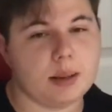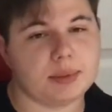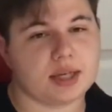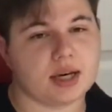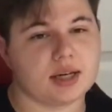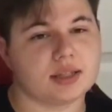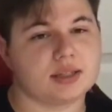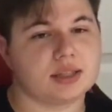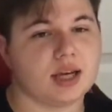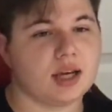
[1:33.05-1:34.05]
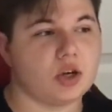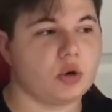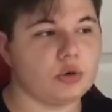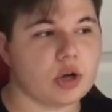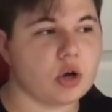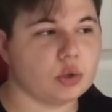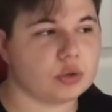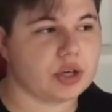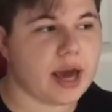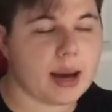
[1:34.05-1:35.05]
because who knows
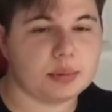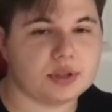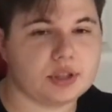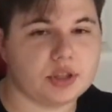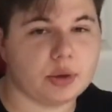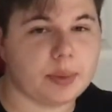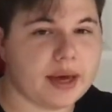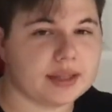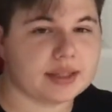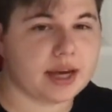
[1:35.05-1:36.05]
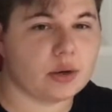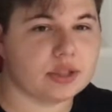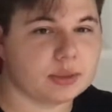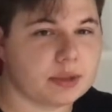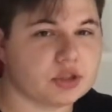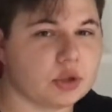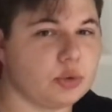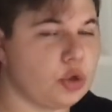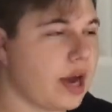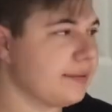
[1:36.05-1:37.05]
what could happen to your bank account, especially
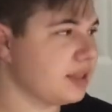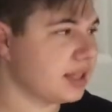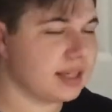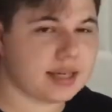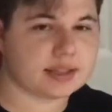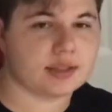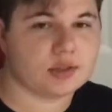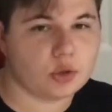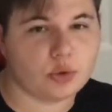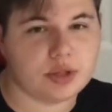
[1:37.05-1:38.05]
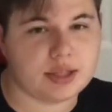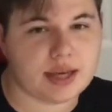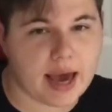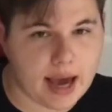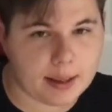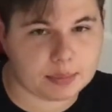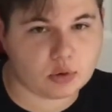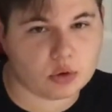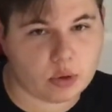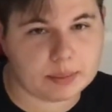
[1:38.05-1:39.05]
when you have to connect it to the app
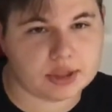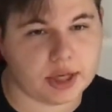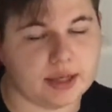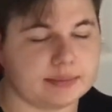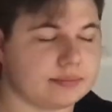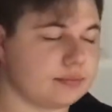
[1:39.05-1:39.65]
or website.